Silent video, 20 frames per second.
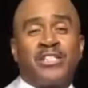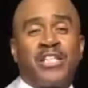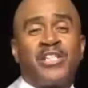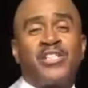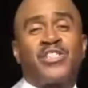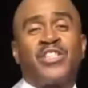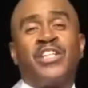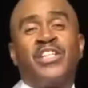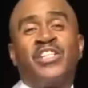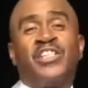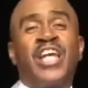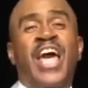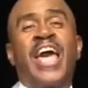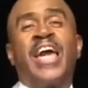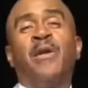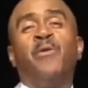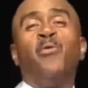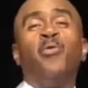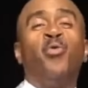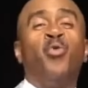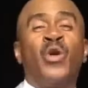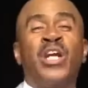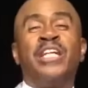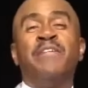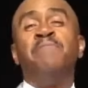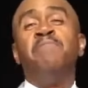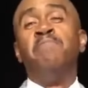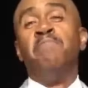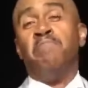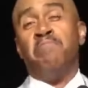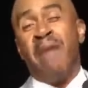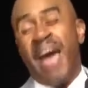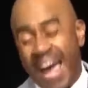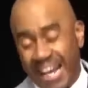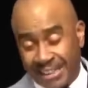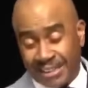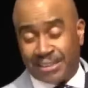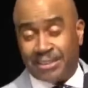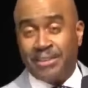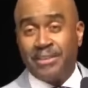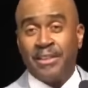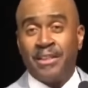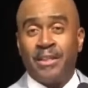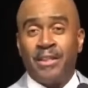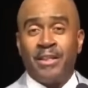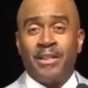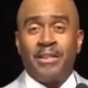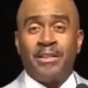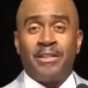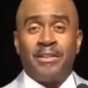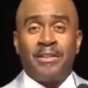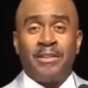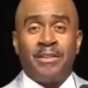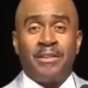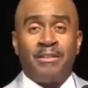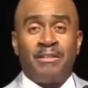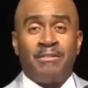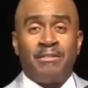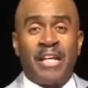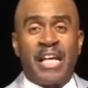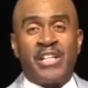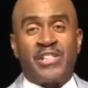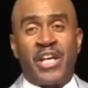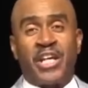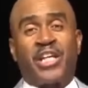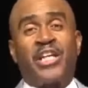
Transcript: since the day we met, is a